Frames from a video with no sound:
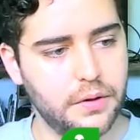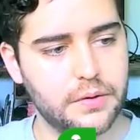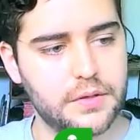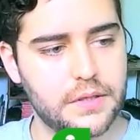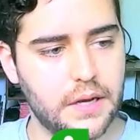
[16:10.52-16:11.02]

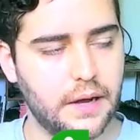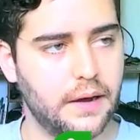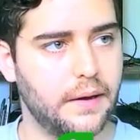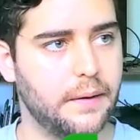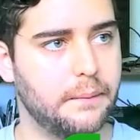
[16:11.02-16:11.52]
use
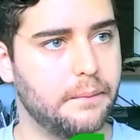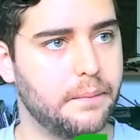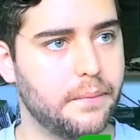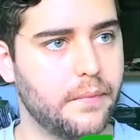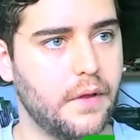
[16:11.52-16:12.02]

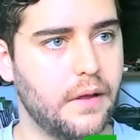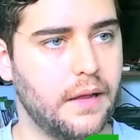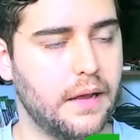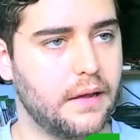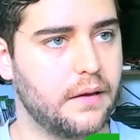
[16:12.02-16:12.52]

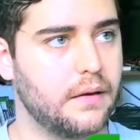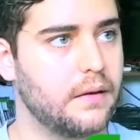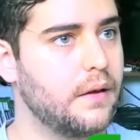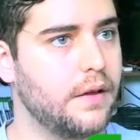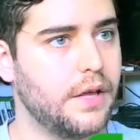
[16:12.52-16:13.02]
like
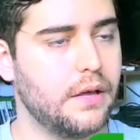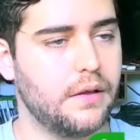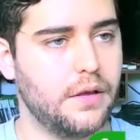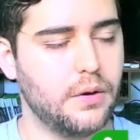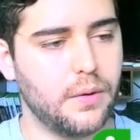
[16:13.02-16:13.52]

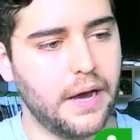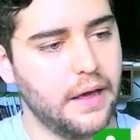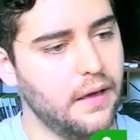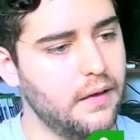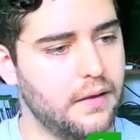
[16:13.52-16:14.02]
UI,
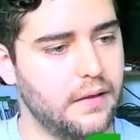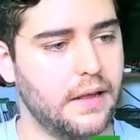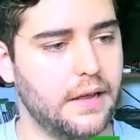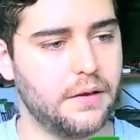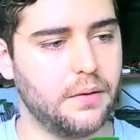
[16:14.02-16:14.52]

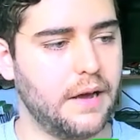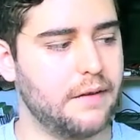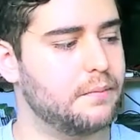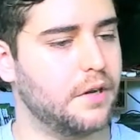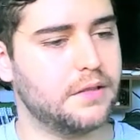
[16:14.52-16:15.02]
like you
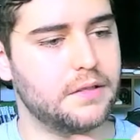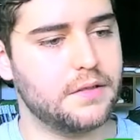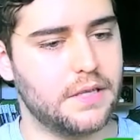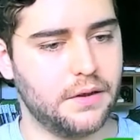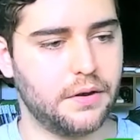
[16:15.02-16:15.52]
have
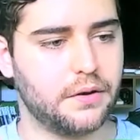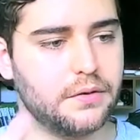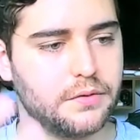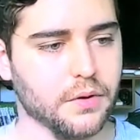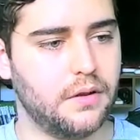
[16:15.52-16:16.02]
buttons in your
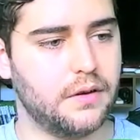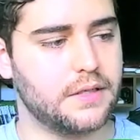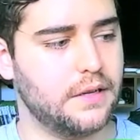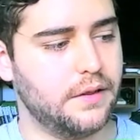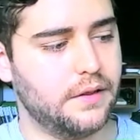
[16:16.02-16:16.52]
controllers
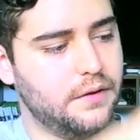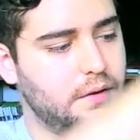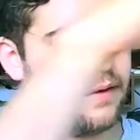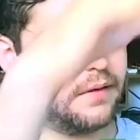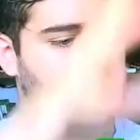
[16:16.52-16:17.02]
and you
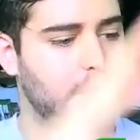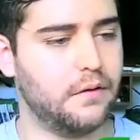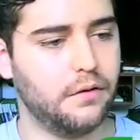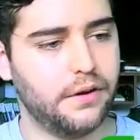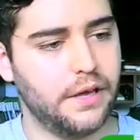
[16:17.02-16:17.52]
have like
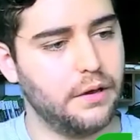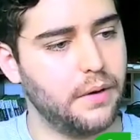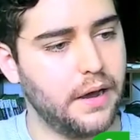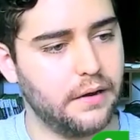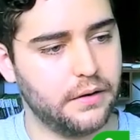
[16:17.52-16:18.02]
floating
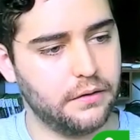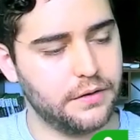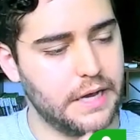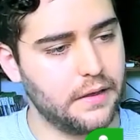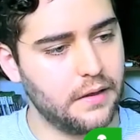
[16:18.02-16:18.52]
UI and all
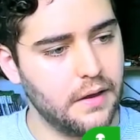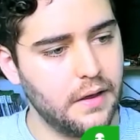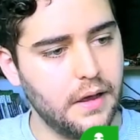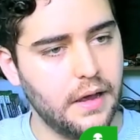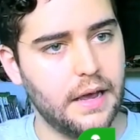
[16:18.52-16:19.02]
that.
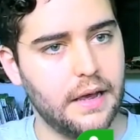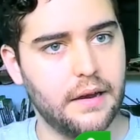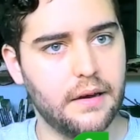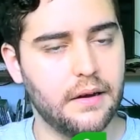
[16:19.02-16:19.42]
And